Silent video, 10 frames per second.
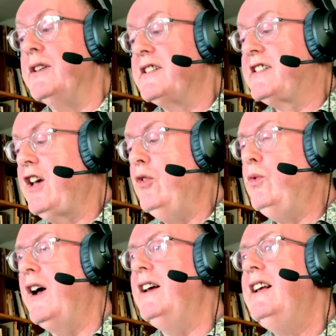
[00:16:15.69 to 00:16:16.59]

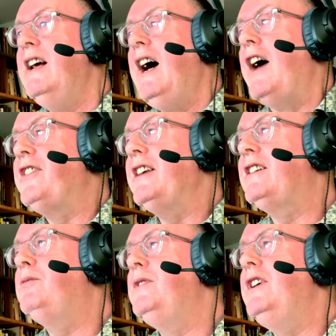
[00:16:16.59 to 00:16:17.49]
So I
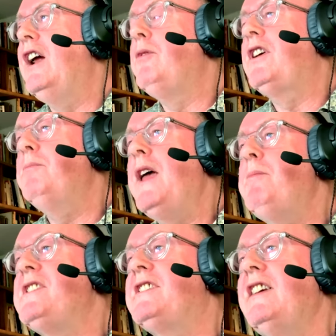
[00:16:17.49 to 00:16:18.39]
think, you know, we could
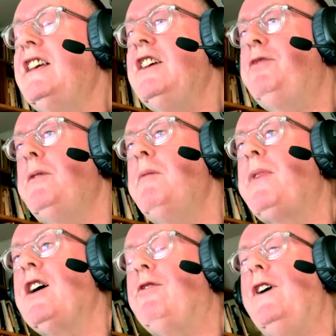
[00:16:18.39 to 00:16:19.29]
maybe see if we went
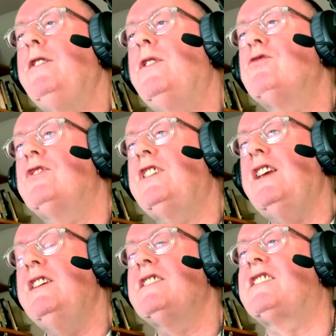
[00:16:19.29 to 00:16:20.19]
back 500
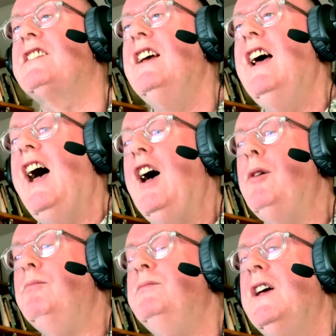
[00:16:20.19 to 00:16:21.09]
years,
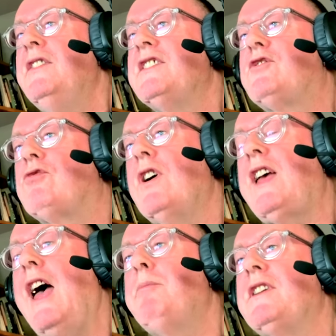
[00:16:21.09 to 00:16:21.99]
the drug
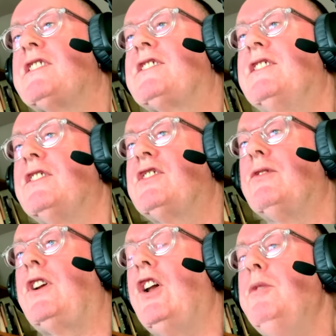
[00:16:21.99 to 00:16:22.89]
habits, the
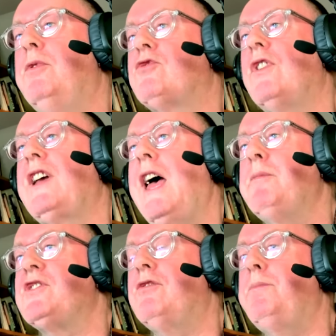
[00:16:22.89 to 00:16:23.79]
sort of global drug
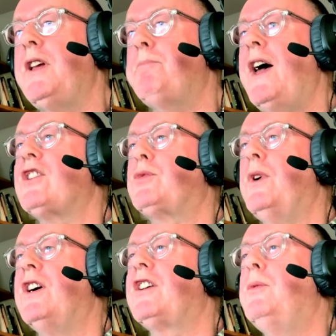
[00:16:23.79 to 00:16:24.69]
habits would be a
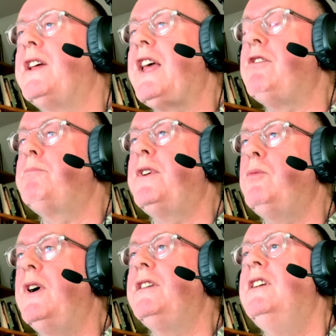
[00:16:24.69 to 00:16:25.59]
patchwork where there would be
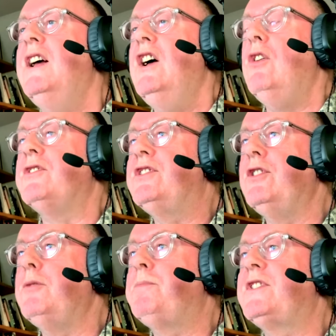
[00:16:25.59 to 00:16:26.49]
one or
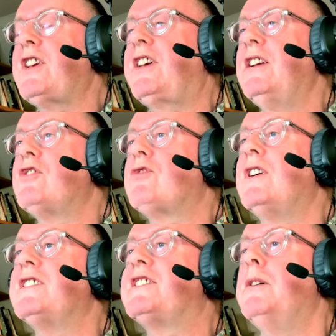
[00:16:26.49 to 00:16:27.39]
two particular
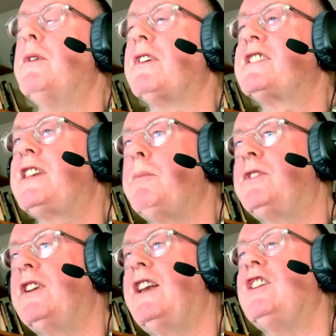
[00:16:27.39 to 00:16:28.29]
drugs that were
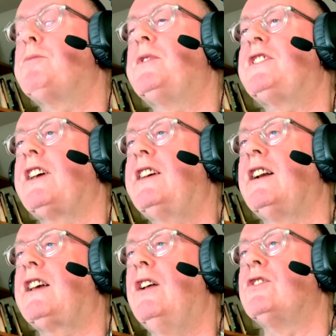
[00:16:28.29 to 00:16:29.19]
accepted in each
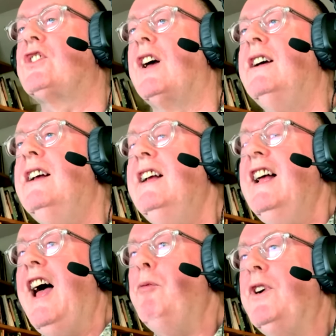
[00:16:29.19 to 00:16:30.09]
particular culture.
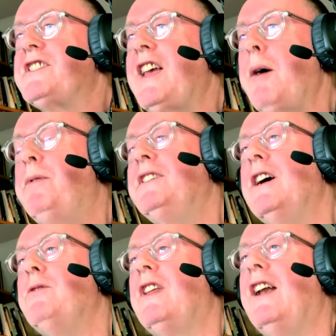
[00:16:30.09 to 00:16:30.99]
And what's happened
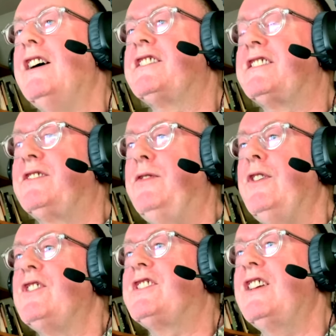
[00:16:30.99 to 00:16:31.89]
over the last
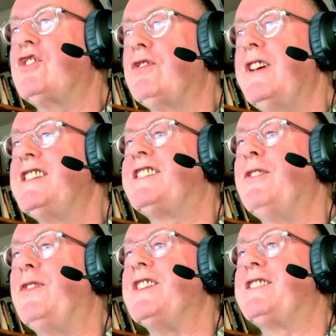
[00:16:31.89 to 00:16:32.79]
few centuries
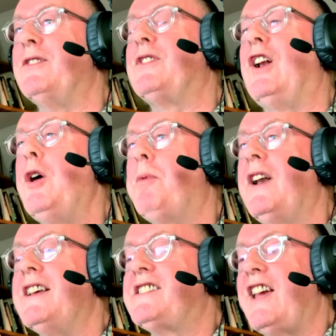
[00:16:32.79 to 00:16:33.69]
of the sort of
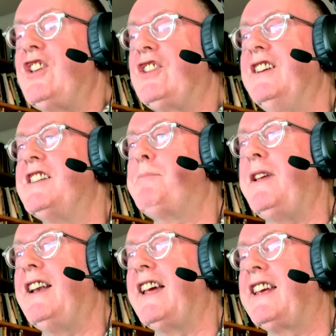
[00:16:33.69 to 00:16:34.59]
globalization has
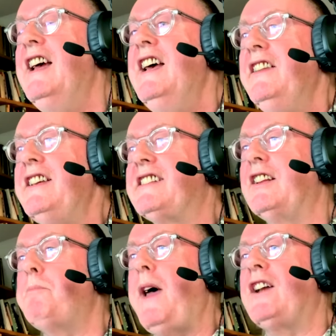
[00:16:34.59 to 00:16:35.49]
been like these
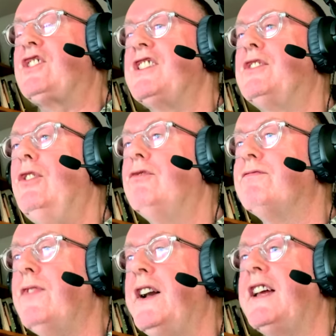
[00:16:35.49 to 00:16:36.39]
little patches all
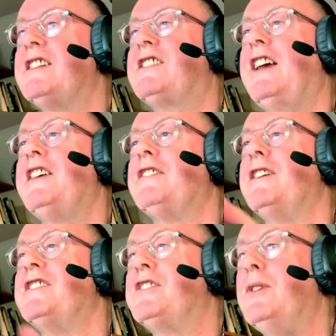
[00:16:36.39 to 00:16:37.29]
running together
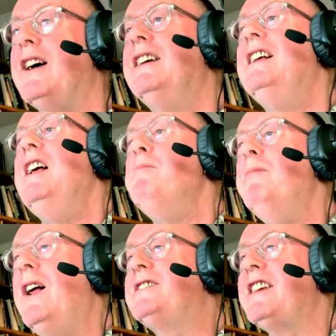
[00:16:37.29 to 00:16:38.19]
into a
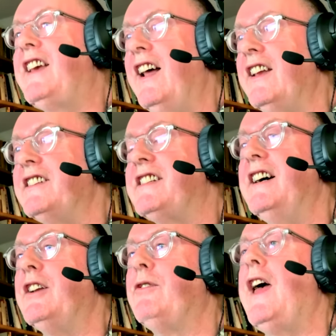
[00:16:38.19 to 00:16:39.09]
multicolored
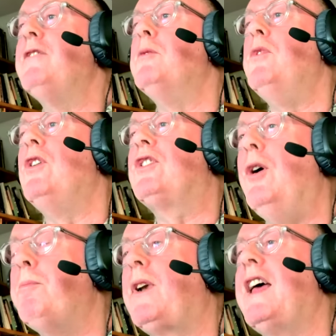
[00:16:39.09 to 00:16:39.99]
kind of ever more
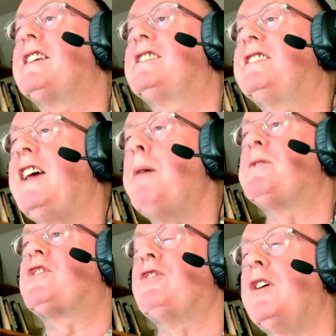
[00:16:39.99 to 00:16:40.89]
complex
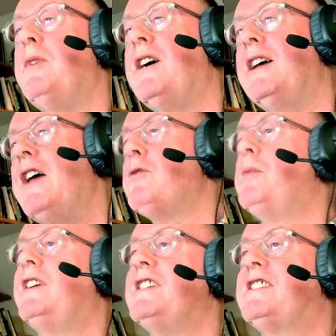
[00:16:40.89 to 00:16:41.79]
tapestry where
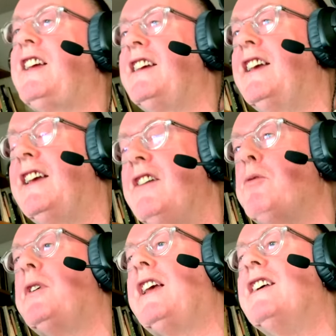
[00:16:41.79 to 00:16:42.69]
everybody's taking
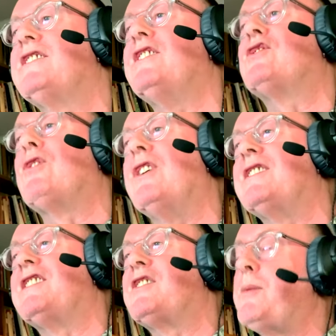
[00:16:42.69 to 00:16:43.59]
everybody else's
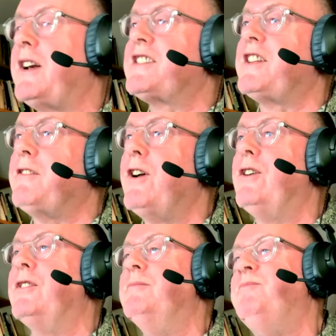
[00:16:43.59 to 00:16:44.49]
drugs as well as their
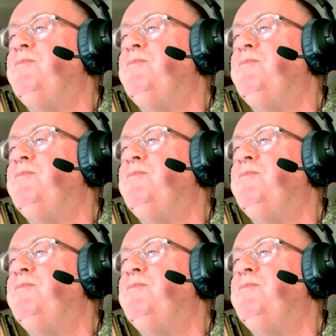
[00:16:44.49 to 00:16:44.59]
own.